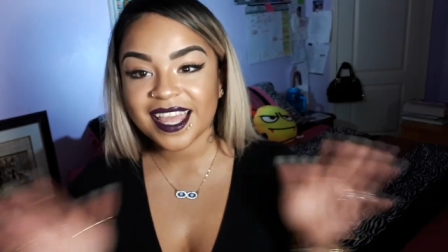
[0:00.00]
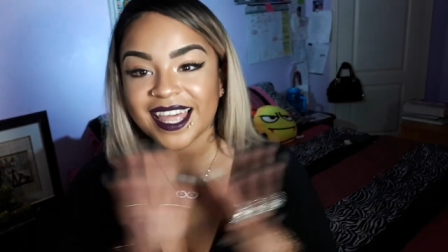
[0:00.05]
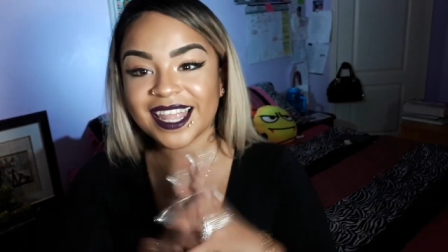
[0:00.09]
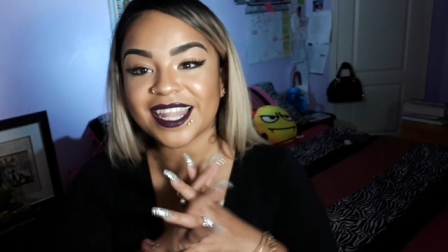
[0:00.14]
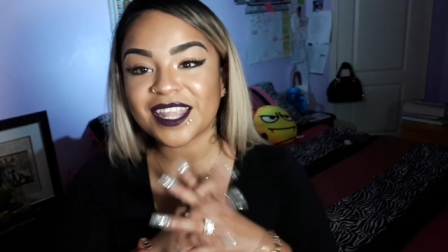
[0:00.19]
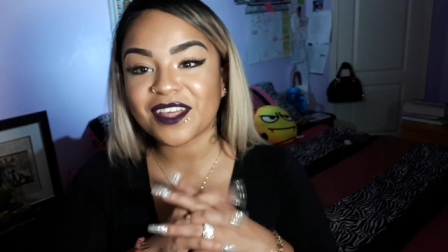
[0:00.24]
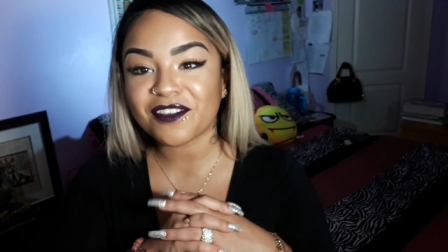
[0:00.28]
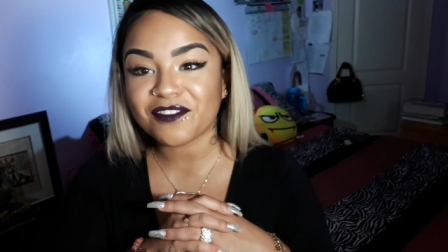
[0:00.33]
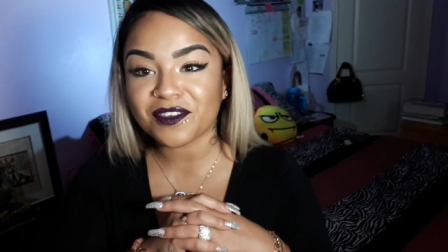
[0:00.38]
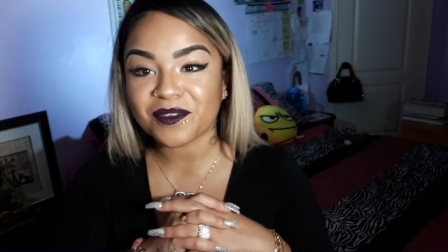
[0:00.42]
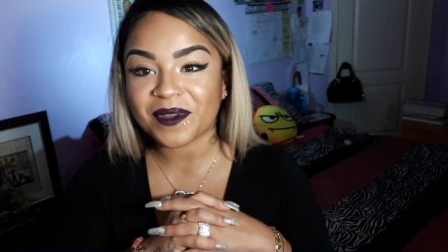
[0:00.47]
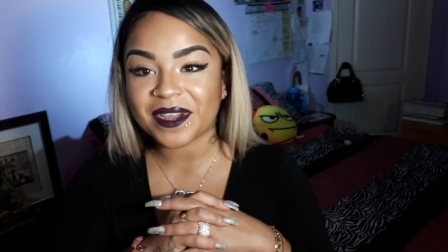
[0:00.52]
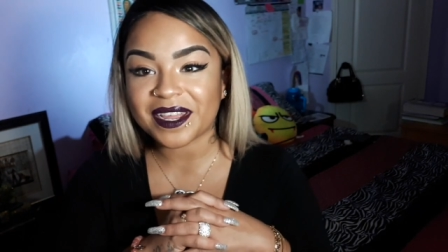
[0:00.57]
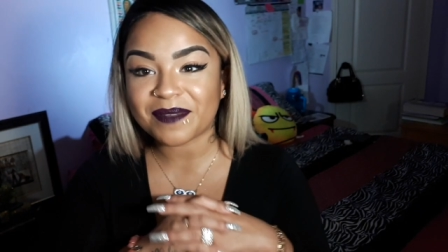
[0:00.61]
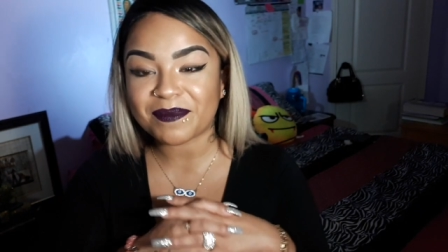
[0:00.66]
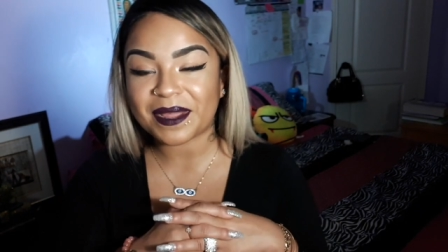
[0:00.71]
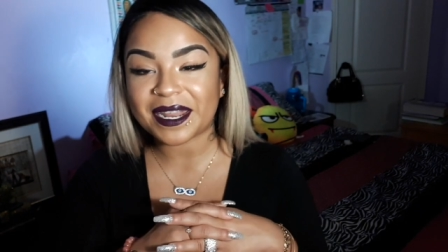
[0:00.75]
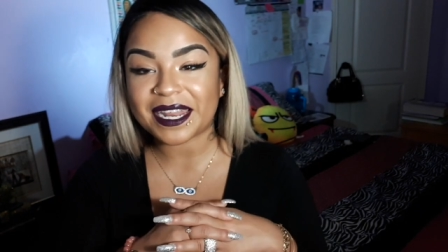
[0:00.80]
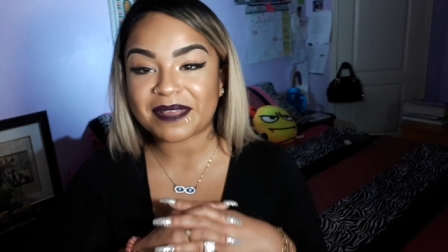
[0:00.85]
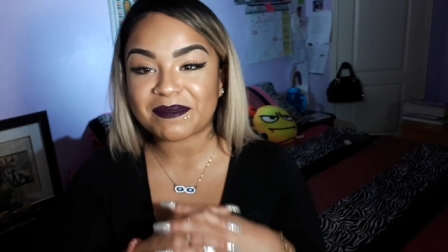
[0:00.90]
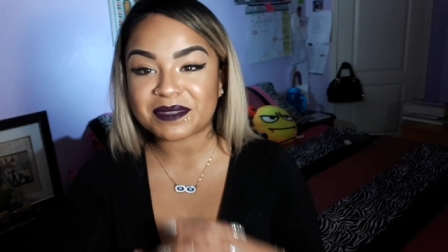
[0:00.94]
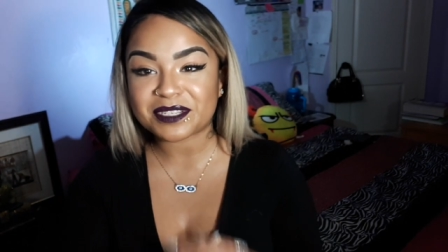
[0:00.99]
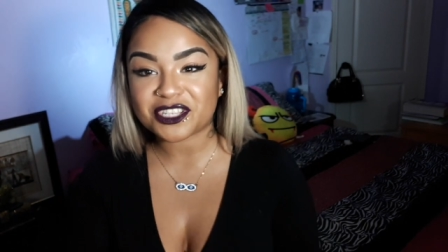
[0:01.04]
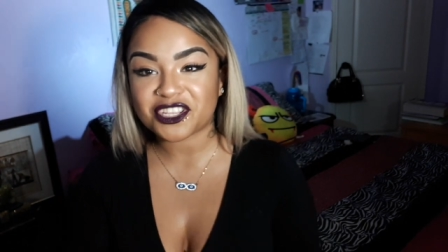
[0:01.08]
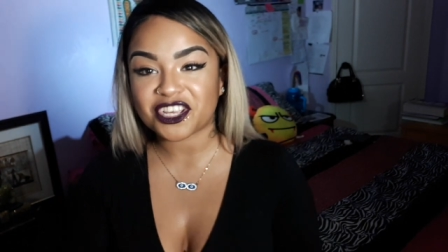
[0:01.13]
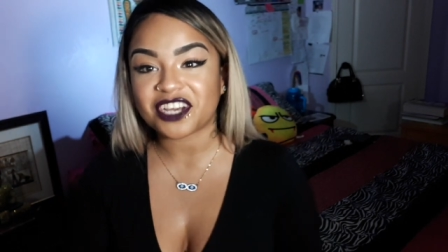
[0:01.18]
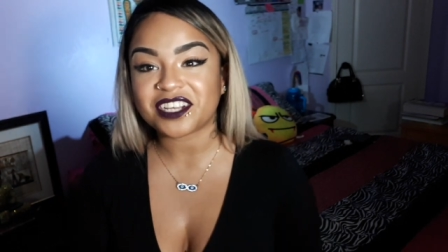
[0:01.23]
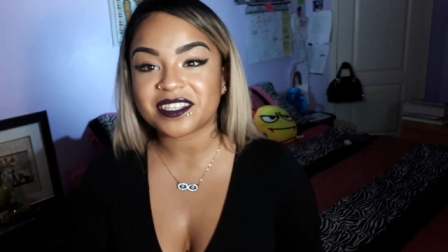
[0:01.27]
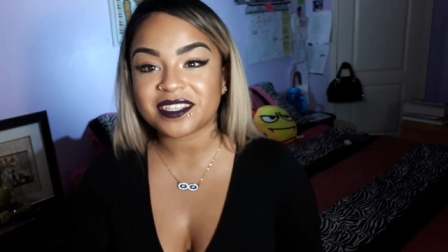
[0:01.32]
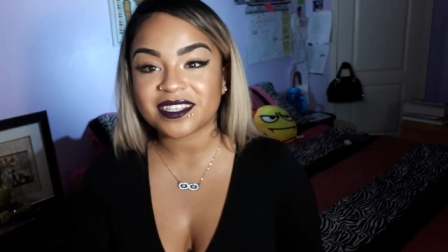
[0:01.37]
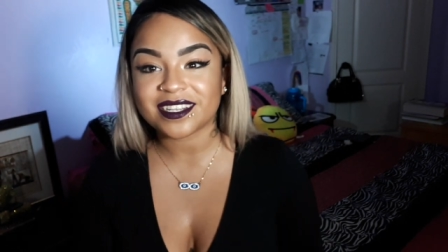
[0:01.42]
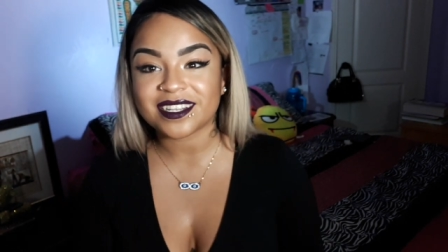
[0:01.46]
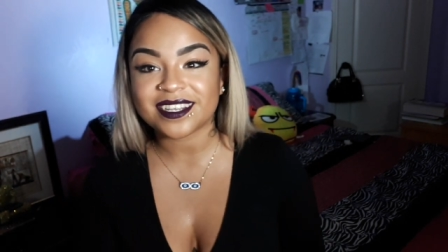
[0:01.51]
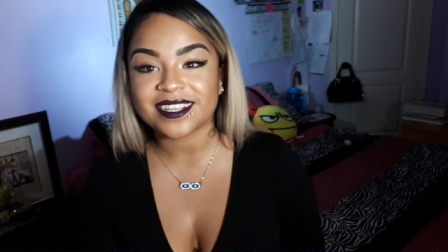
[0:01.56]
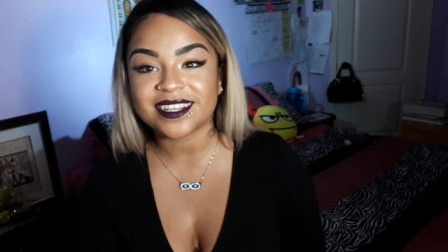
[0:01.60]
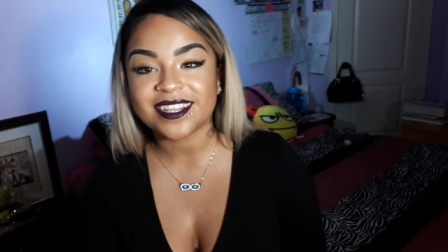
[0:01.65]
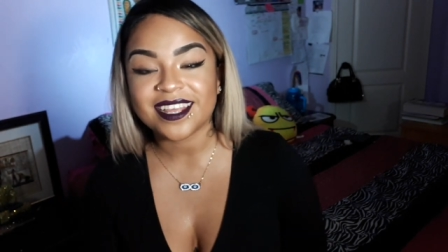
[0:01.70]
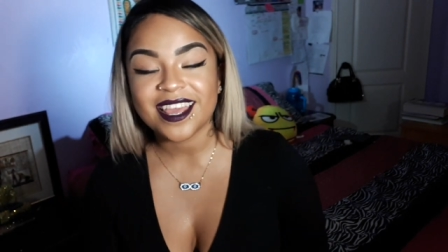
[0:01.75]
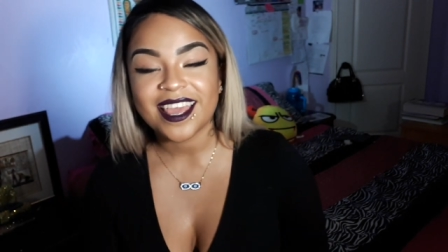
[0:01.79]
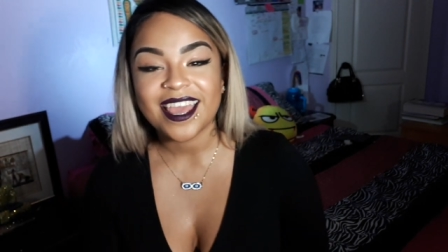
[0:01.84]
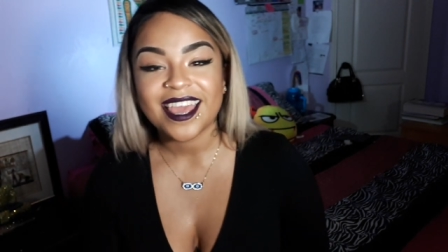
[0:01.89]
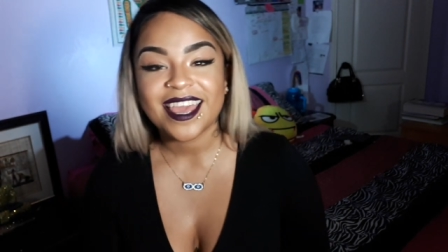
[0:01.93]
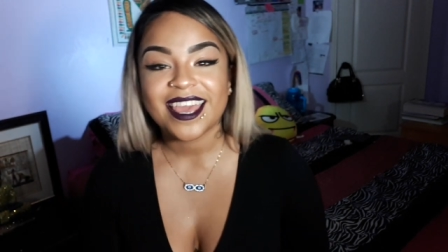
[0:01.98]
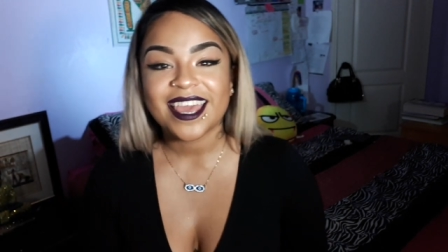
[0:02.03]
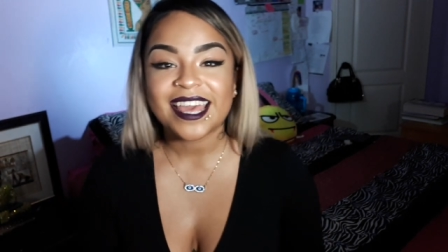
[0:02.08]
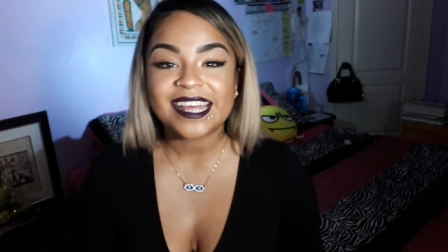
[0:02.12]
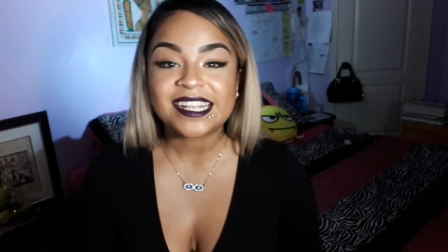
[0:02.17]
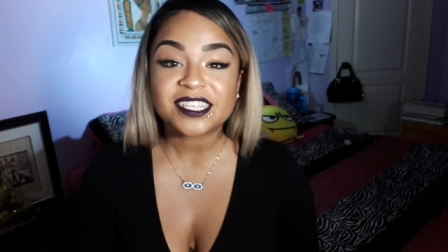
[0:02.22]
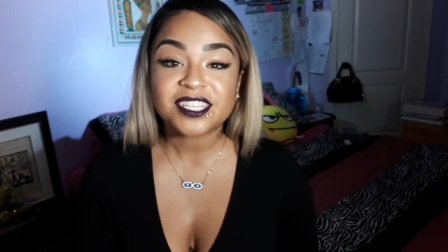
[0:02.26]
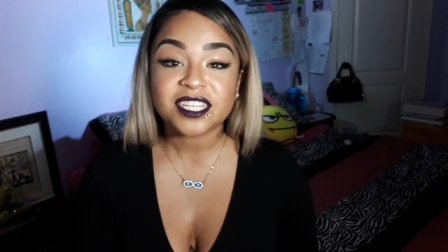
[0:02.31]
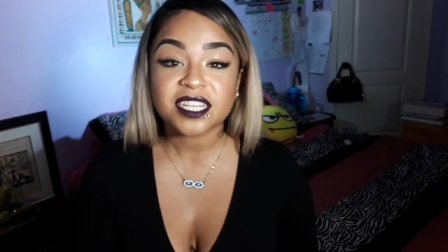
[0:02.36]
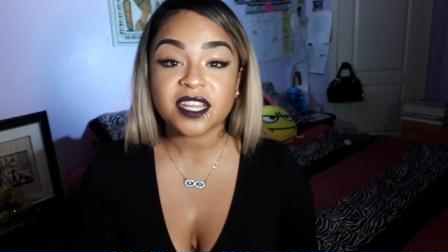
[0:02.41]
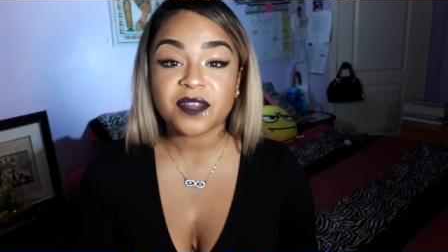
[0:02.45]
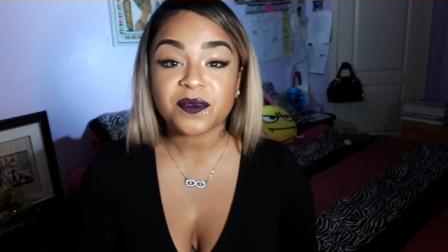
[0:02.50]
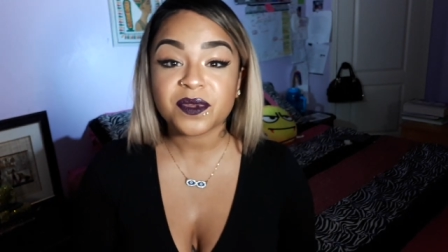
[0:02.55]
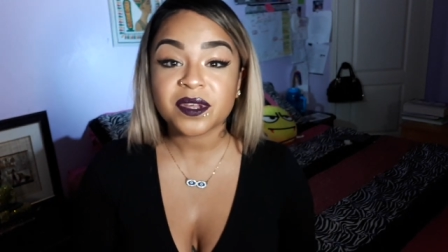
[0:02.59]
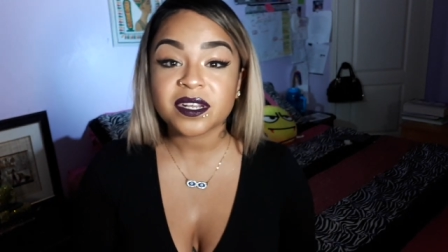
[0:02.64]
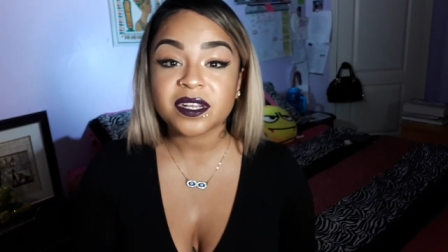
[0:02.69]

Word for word: Hello everyone, my name is Jocelyn, and today we're